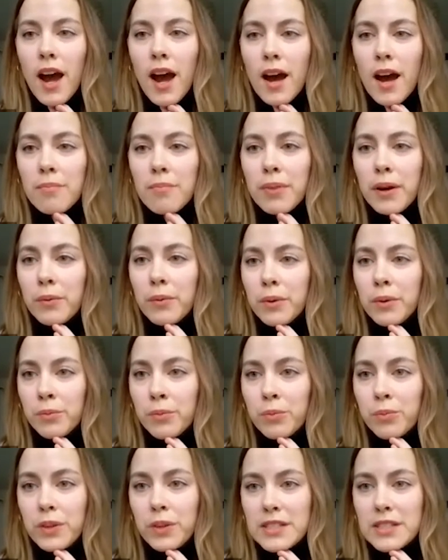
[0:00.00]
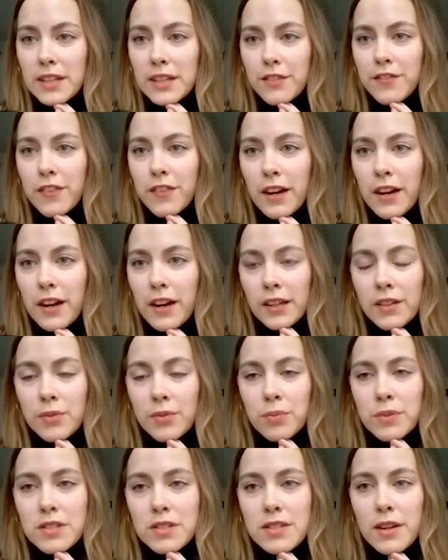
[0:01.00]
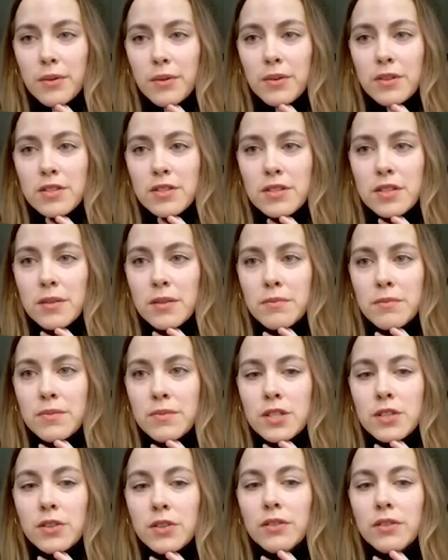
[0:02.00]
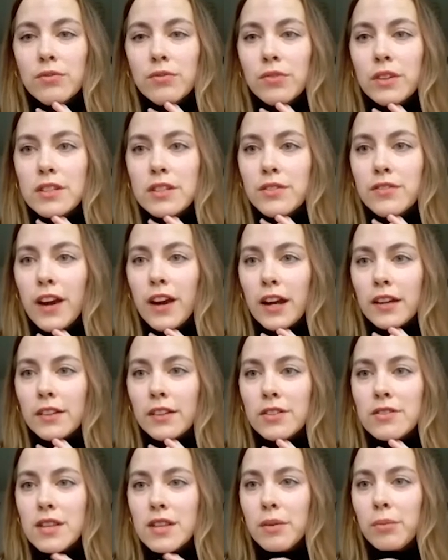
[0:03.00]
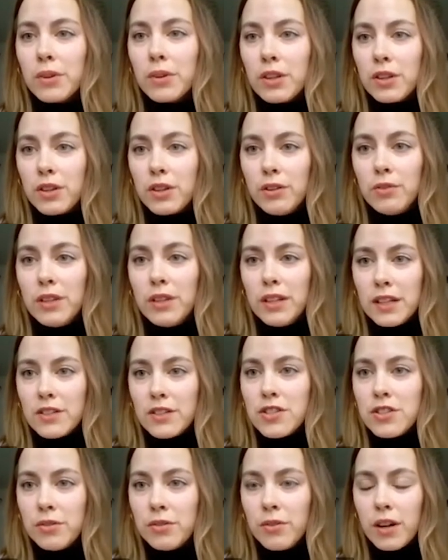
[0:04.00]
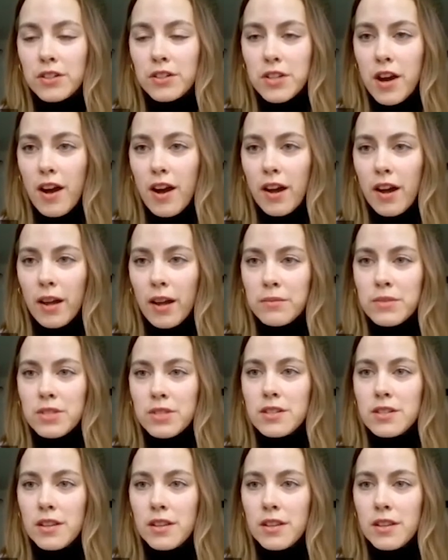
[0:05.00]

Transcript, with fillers: But what we did find was there were some certain risk factors that were unique to our times,